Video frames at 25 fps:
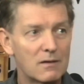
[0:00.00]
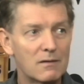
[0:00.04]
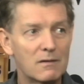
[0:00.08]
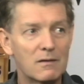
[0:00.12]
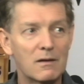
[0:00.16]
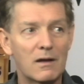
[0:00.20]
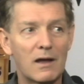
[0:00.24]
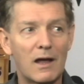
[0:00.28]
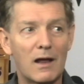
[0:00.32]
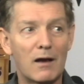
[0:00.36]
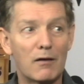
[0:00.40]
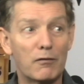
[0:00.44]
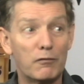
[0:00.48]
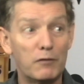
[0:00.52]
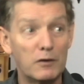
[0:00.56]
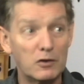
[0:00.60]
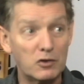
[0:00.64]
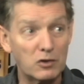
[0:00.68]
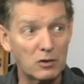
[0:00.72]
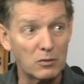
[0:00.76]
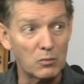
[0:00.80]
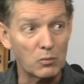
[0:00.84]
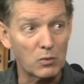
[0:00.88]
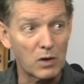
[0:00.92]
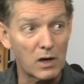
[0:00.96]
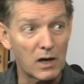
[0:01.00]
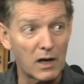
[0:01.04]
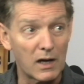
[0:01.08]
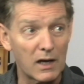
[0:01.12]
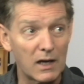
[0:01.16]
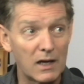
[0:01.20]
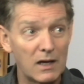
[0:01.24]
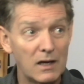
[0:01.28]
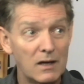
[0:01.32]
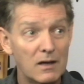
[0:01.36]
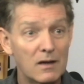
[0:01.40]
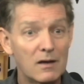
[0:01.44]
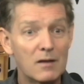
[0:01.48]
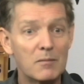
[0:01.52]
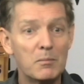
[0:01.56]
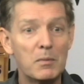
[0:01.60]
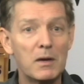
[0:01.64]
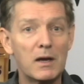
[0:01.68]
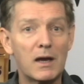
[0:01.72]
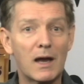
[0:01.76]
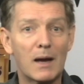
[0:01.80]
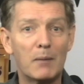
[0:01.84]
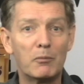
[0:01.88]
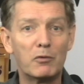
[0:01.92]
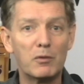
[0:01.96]
and efficient way
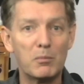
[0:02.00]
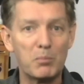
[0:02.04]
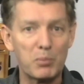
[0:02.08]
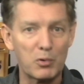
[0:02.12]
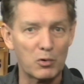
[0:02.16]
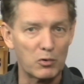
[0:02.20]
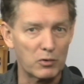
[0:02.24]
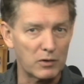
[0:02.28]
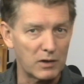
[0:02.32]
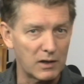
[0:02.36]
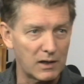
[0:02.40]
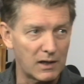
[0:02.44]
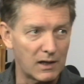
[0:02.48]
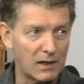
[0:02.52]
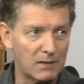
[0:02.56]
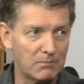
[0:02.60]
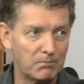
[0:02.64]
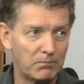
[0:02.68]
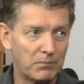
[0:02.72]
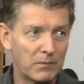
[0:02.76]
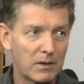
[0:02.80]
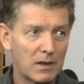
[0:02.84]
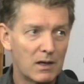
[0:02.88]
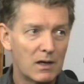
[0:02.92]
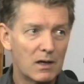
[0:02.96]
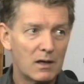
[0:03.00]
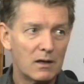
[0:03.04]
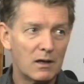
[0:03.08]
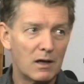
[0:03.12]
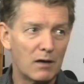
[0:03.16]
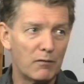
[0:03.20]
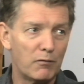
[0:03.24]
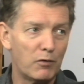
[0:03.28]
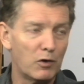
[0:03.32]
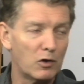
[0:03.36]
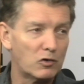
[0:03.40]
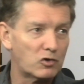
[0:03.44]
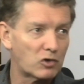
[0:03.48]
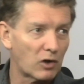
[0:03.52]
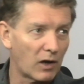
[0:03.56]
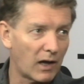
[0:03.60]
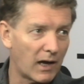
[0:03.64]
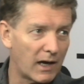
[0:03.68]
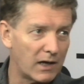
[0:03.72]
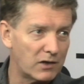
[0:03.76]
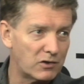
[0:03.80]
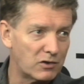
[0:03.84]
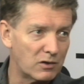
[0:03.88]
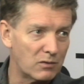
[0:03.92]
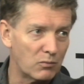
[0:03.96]
becomes important again. Now, Virtual
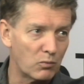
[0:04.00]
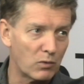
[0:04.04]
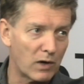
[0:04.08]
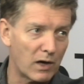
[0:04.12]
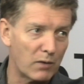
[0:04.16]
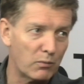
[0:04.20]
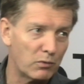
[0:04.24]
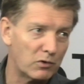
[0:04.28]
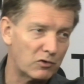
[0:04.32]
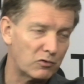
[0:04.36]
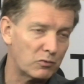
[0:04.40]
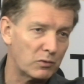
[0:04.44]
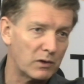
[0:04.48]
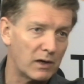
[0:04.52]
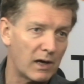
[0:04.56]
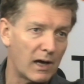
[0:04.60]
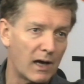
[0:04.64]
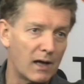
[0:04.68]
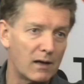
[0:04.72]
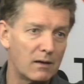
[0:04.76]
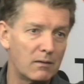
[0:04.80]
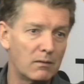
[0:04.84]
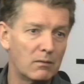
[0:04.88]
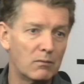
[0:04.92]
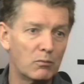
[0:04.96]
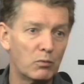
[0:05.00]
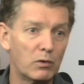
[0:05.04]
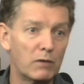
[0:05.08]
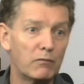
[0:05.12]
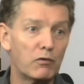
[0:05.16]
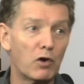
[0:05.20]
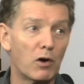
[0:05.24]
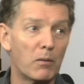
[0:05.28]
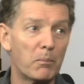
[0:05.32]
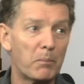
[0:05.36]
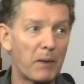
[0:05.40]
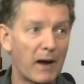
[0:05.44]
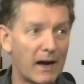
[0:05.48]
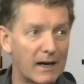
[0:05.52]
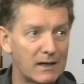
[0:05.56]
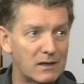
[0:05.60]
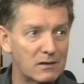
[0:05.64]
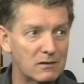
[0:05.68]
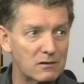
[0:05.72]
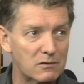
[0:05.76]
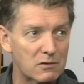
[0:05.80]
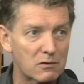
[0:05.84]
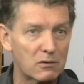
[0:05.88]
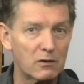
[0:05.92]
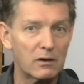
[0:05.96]
Agent 1, which we've got
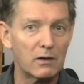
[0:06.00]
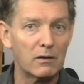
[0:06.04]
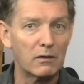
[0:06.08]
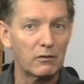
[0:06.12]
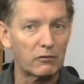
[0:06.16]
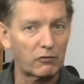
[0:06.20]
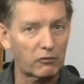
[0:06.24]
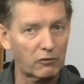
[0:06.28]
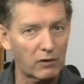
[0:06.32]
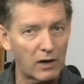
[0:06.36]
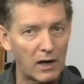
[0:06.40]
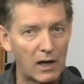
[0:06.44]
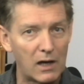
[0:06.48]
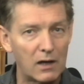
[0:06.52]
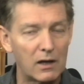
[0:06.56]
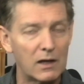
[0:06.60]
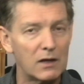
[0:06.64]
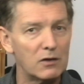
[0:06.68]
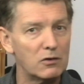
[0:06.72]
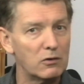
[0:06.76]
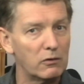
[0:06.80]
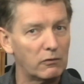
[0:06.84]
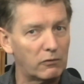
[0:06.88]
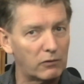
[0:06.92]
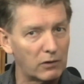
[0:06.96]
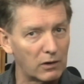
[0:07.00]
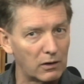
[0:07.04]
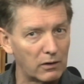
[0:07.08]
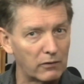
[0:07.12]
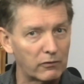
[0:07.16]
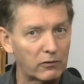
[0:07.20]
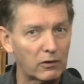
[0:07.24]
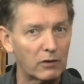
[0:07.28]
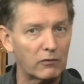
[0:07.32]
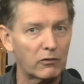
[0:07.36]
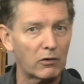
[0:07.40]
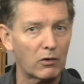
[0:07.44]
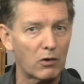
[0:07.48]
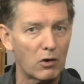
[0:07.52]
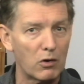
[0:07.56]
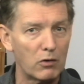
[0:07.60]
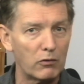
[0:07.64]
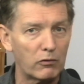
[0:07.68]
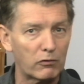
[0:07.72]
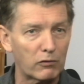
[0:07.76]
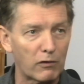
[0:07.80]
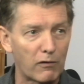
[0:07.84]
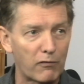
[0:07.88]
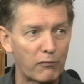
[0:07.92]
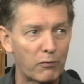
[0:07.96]
patents on in Australia and New Zealand, so it's our own
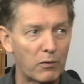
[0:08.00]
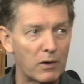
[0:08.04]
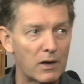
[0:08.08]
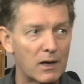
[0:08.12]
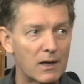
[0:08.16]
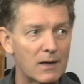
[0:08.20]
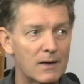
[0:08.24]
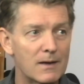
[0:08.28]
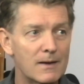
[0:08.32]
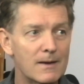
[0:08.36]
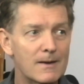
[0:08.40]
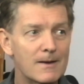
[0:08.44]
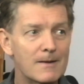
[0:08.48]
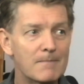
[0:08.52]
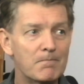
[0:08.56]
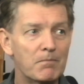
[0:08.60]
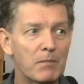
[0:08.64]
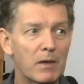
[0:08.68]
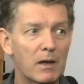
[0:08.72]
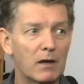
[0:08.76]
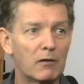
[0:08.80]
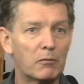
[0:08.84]
software, it's